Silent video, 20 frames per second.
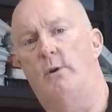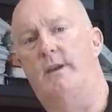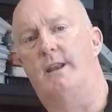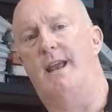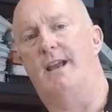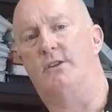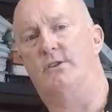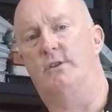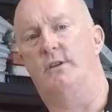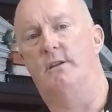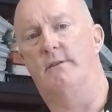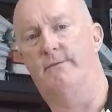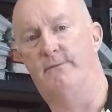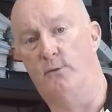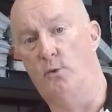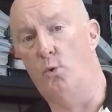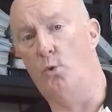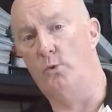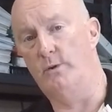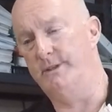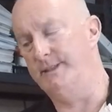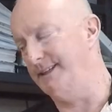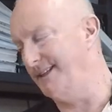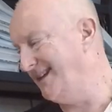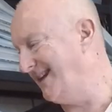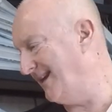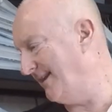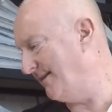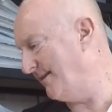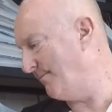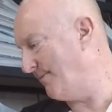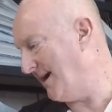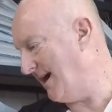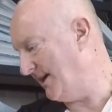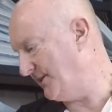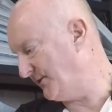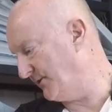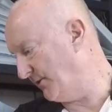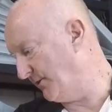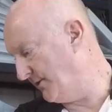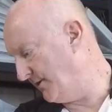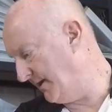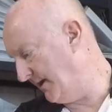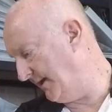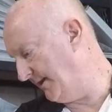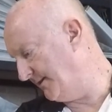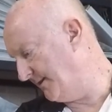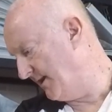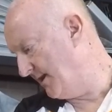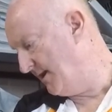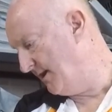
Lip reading: I can actually afford to get the parts I need.